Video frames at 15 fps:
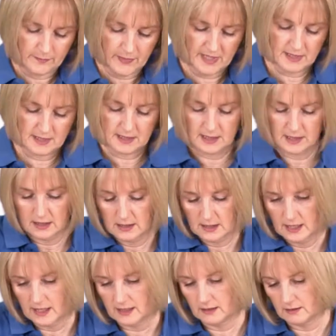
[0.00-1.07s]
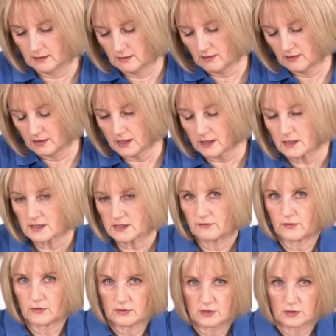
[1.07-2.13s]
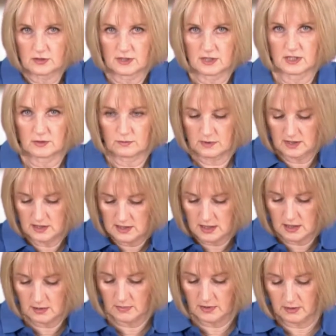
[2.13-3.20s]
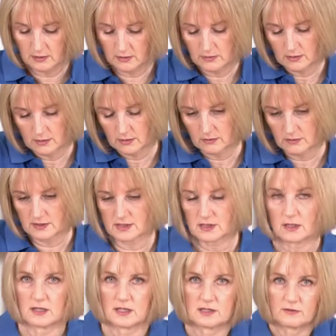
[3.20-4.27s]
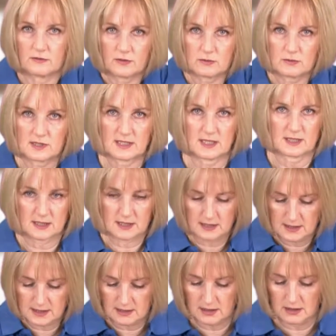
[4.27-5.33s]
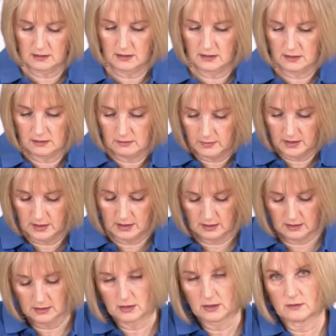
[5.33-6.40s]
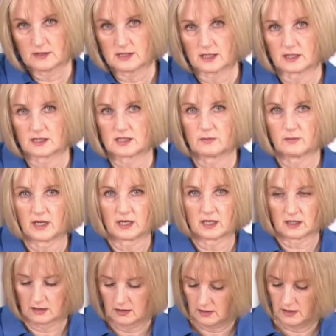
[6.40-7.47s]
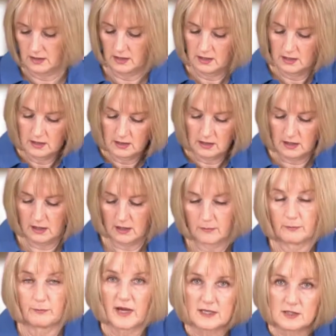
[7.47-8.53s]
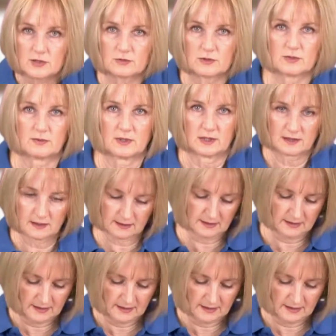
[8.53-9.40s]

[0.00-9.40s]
basically the thickness of your sausage will determine the size of your discs that you're going to be using to make petals with.